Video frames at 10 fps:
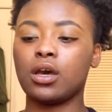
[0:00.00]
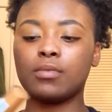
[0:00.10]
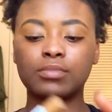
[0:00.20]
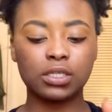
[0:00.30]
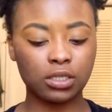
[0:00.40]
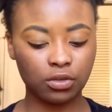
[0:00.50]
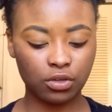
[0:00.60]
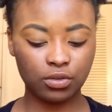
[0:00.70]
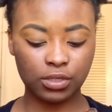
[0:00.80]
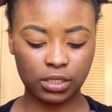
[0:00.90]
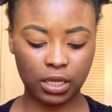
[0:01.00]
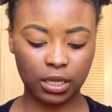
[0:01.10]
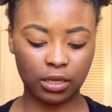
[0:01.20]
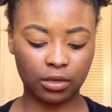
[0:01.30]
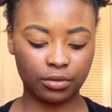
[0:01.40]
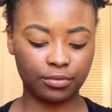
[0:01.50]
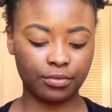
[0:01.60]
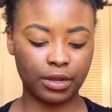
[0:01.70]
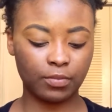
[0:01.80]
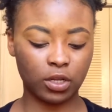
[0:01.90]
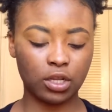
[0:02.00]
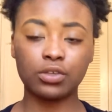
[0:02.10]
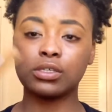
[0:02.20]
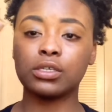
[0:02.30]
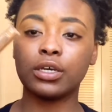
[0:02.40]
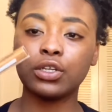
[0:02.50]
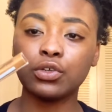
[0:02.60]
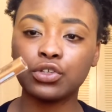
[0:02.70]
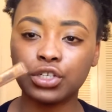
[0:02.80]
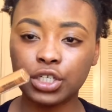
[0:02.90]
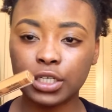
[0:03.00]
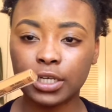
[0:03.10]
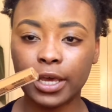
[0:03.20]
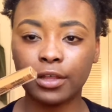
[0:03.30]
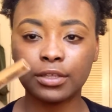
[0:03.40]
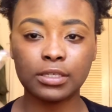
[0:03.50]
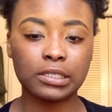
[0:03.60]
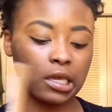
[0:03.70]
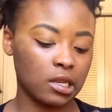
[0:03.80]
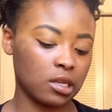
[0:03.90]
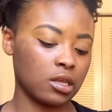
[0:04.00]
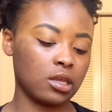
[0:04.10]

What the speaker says: I'm still using, I'm gonna use the Neutrogena Healthy Skin